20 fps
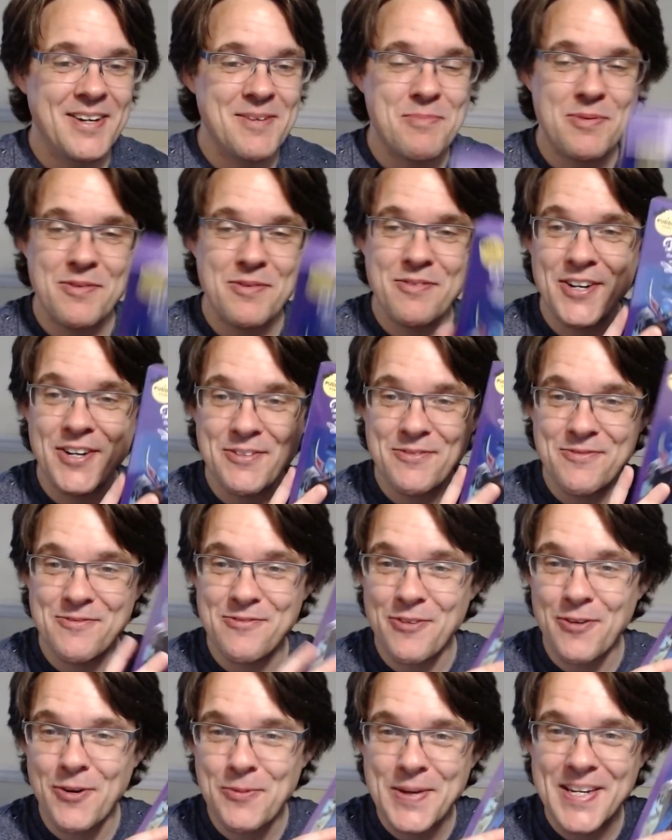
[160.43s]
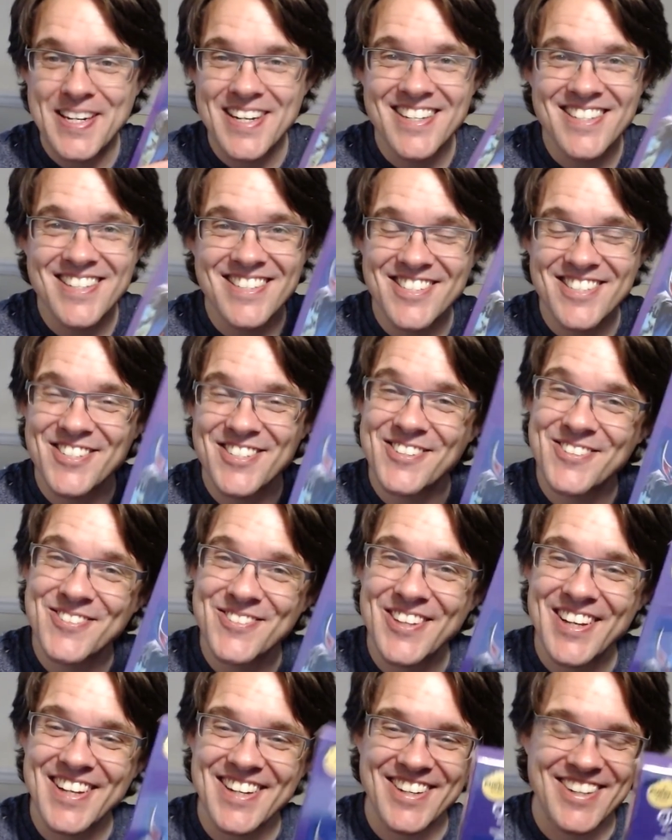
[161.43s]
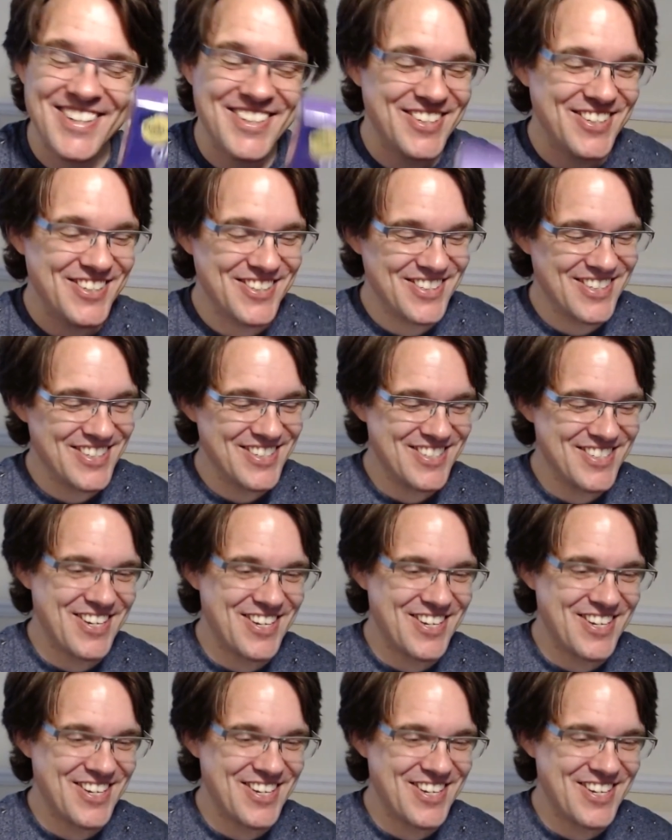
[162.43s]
provide floppy disks and all that kind of goodness.